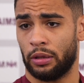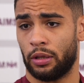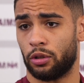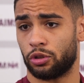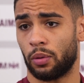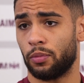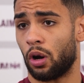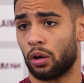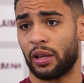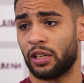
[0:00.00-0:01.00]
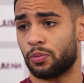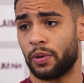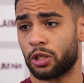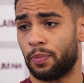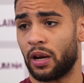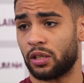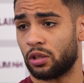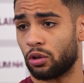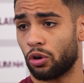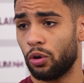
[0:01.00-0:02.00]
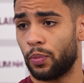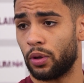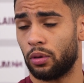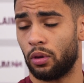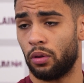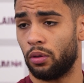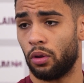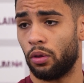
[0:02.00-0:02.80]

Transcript: there's some young and experienced players in the group, and